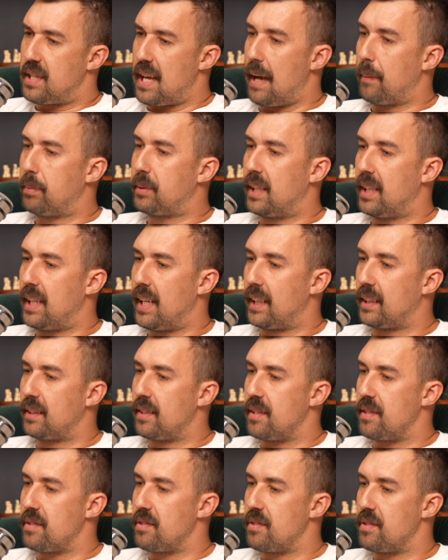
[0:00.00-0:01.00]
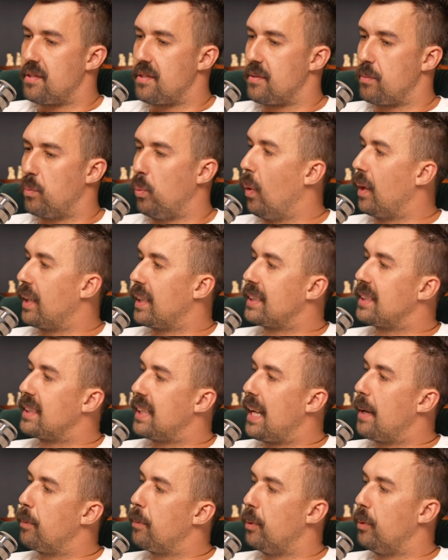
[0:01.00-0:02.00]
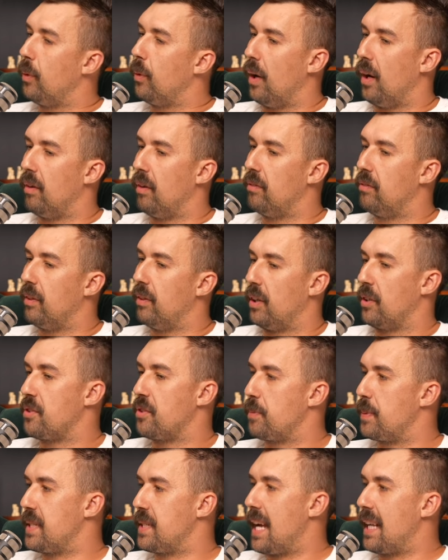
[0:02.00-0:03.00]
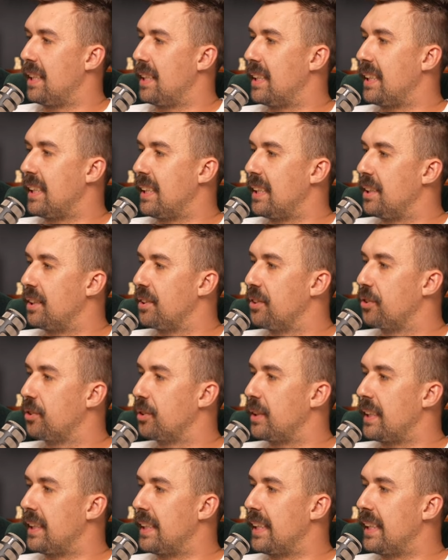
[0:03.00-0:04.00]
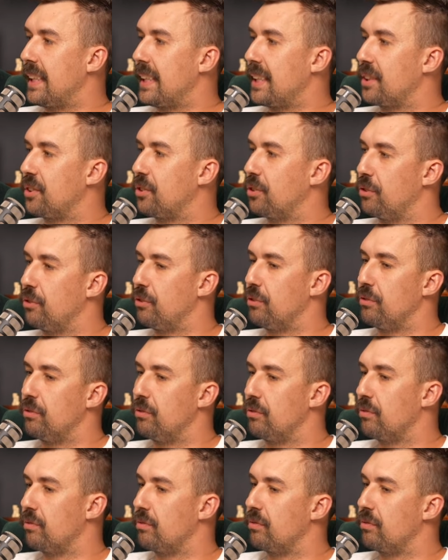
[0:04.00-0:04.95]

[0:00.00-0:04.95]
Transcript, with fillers: Tap Connect is just one example of a hospitality industry needing to